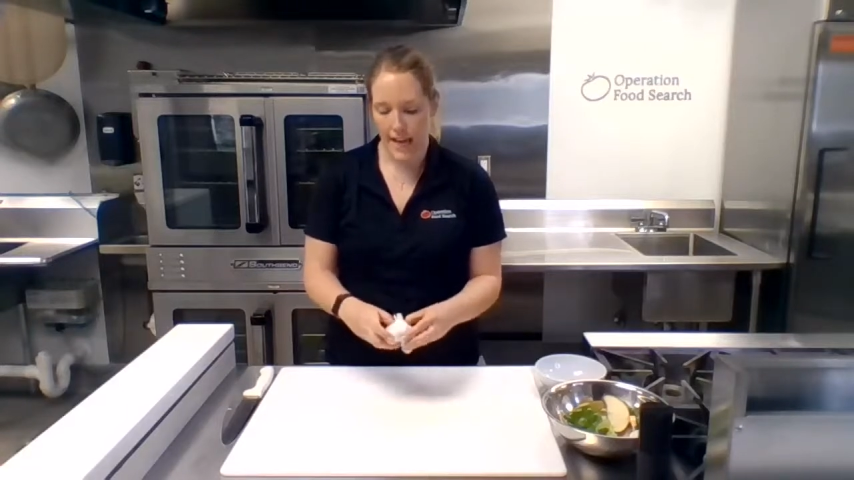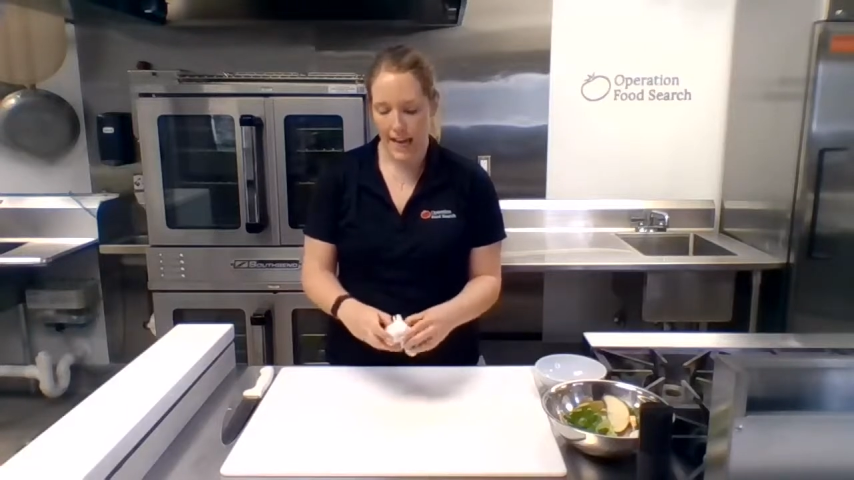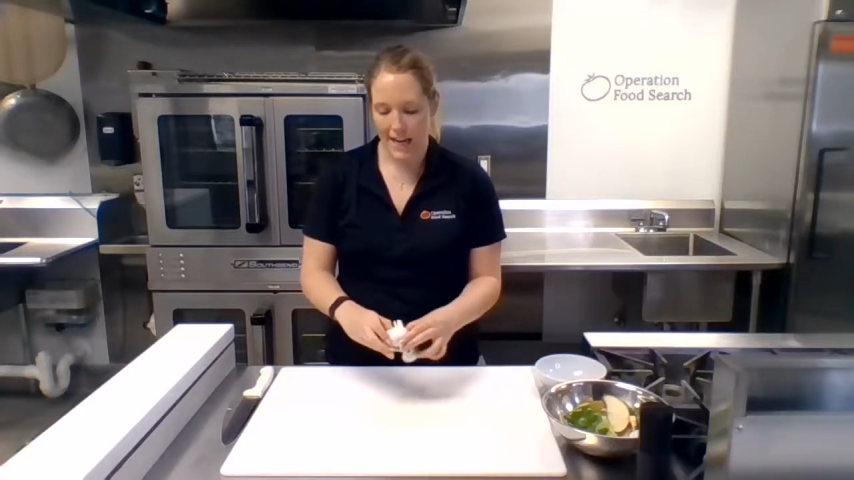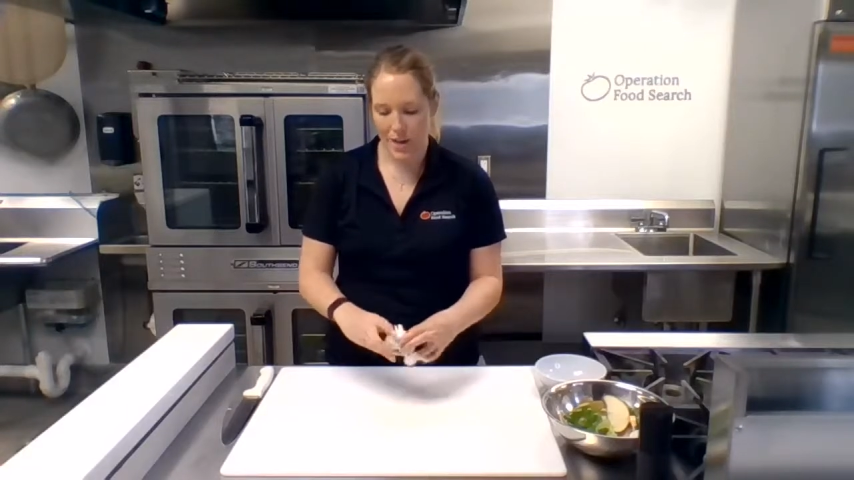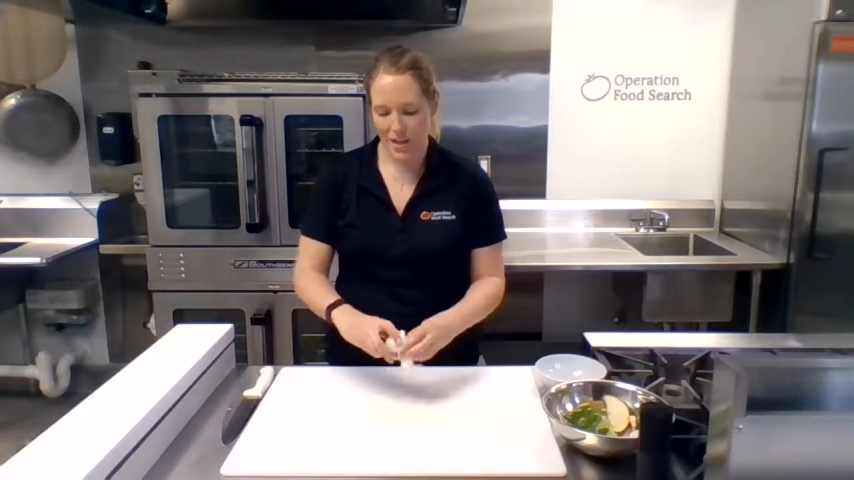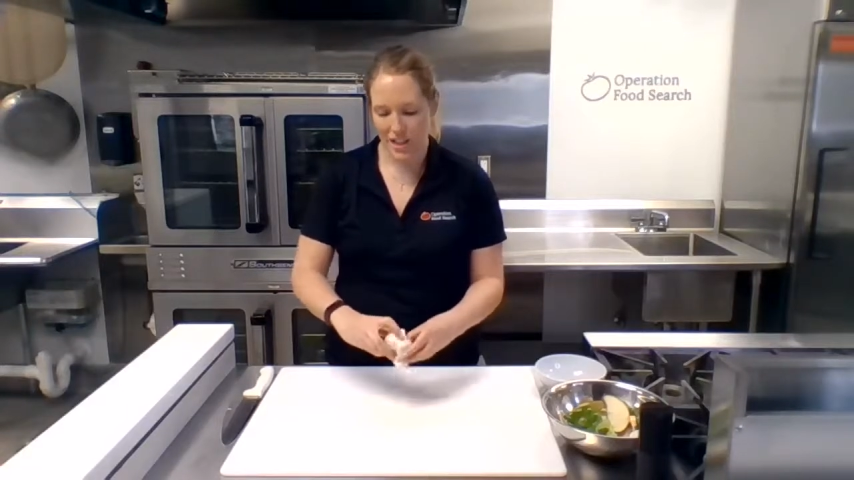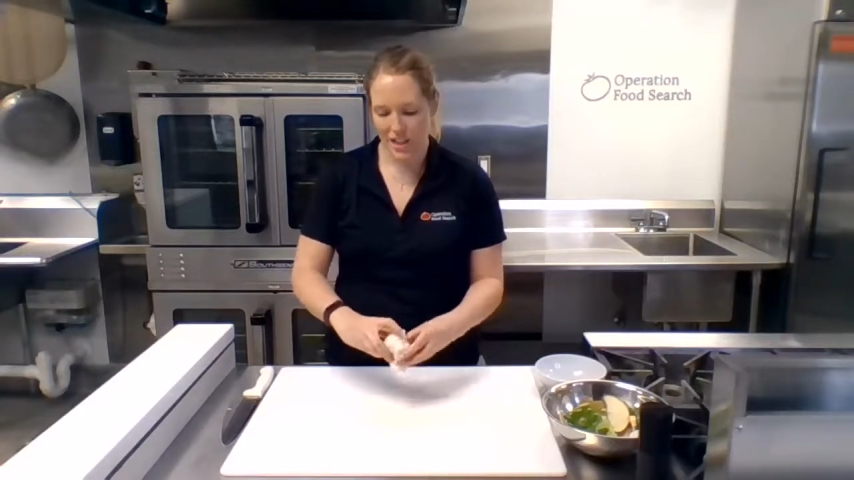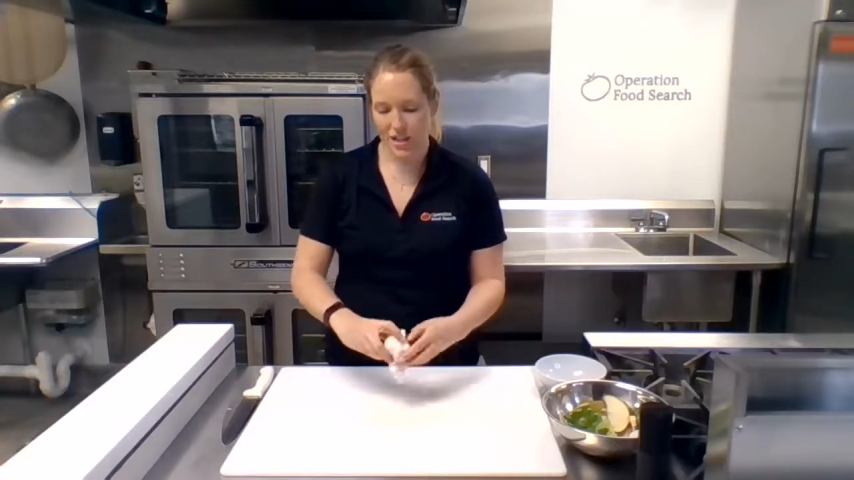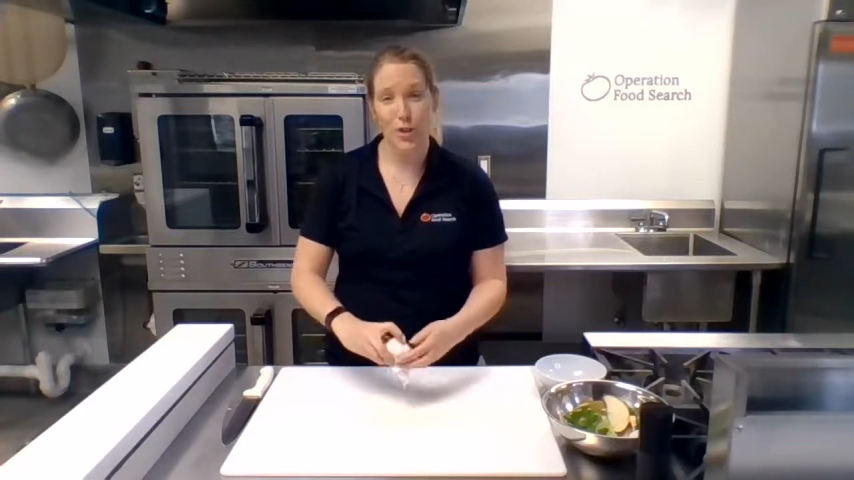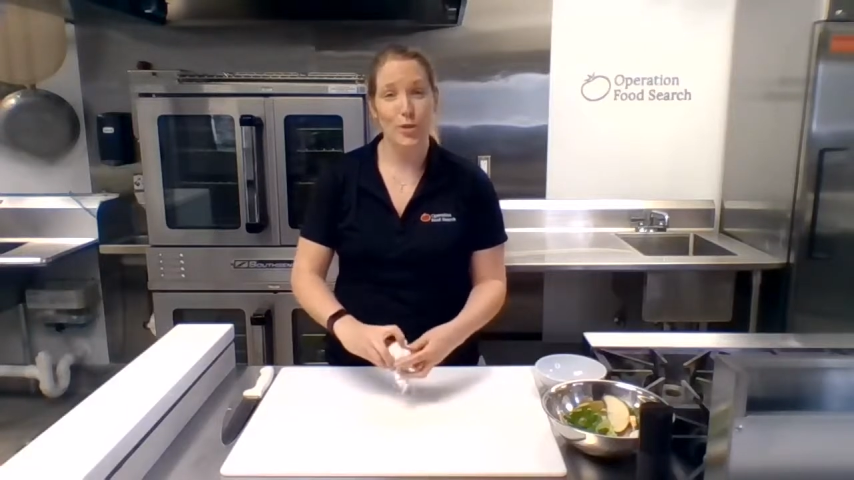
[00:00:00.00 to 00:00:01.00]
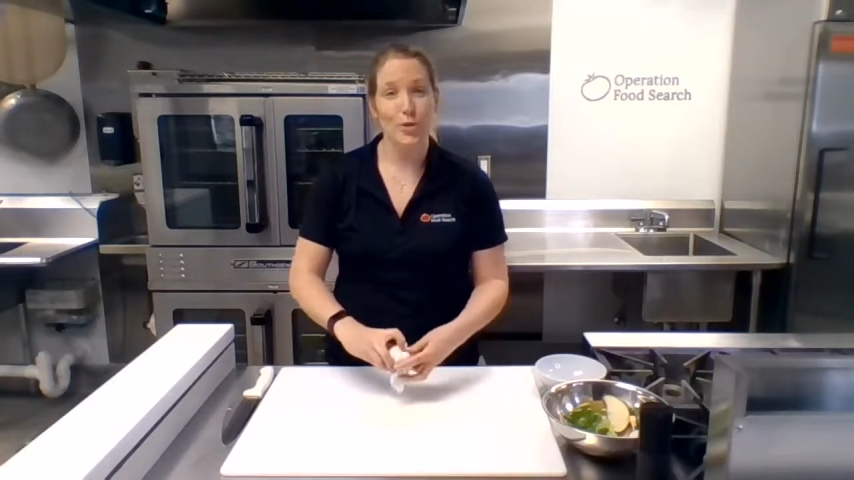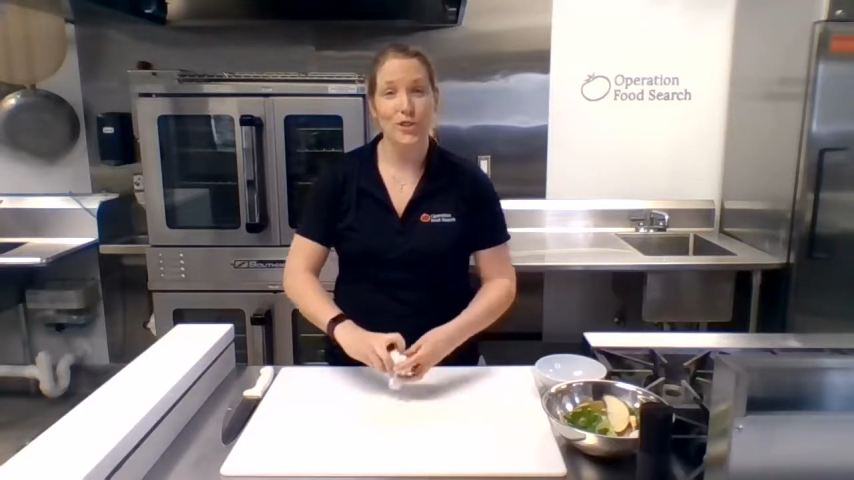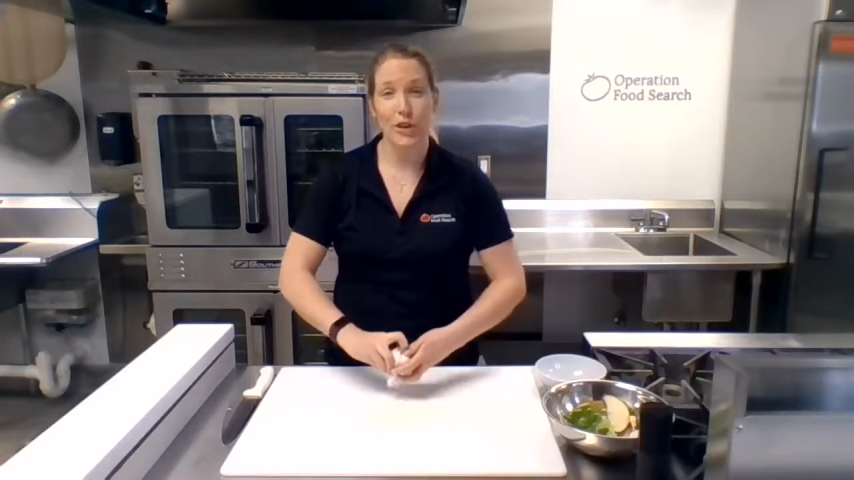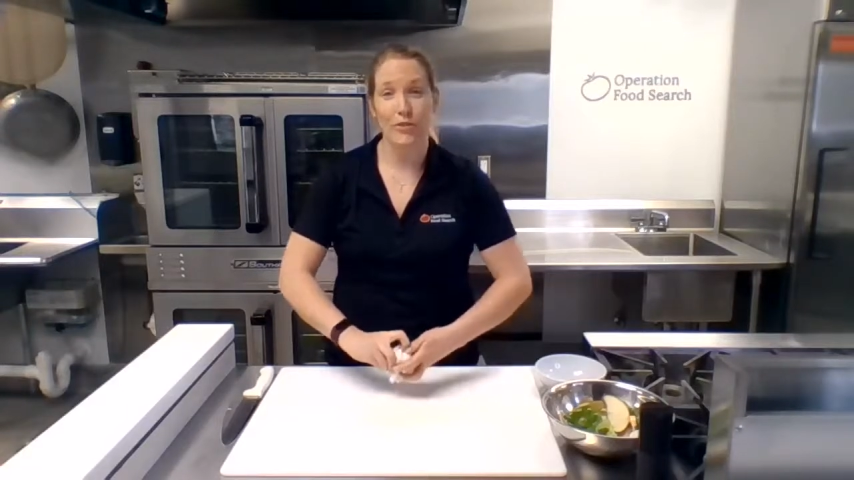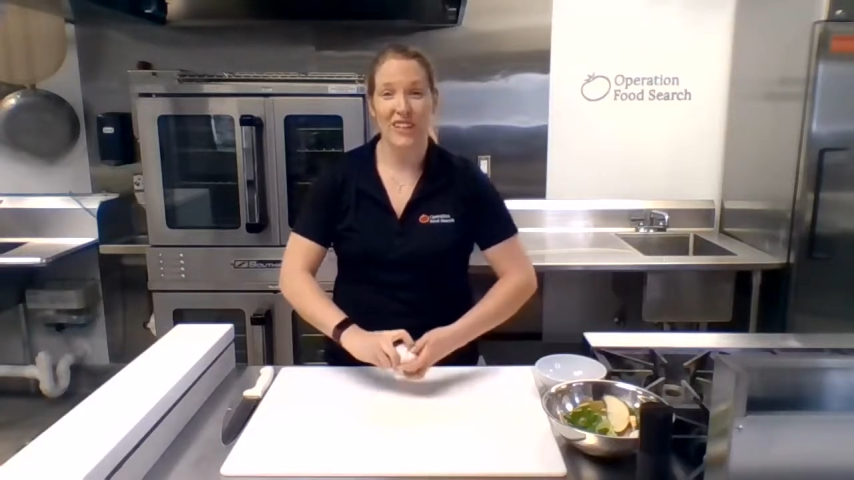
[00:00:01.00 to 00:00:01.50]
and you can just use
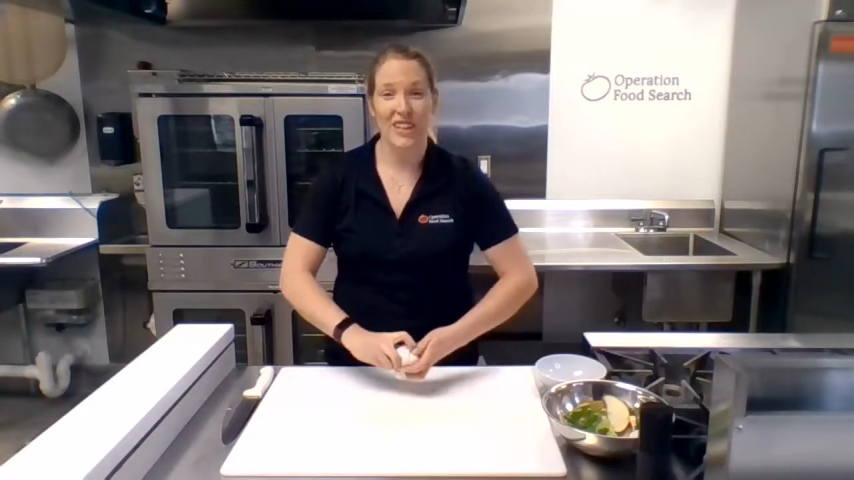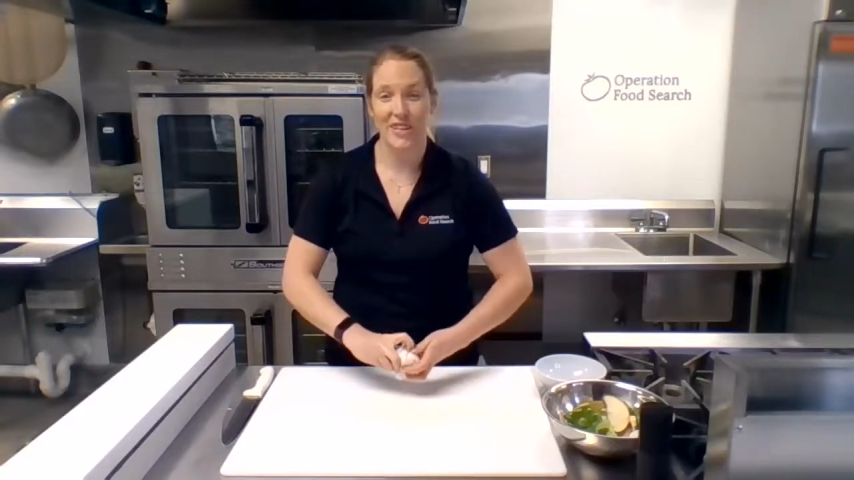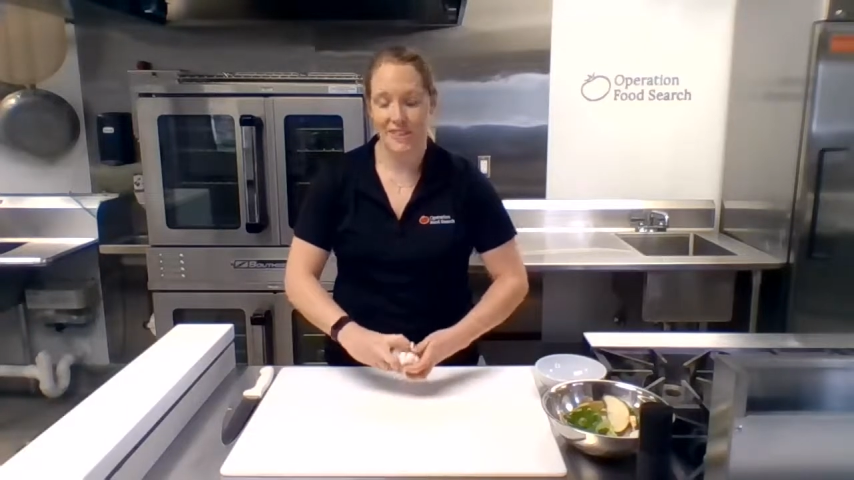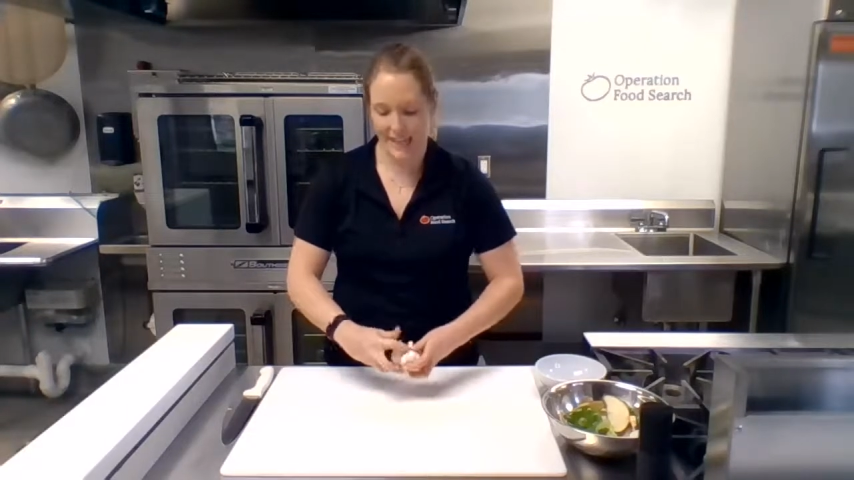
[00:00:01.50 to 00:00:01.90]
your fingers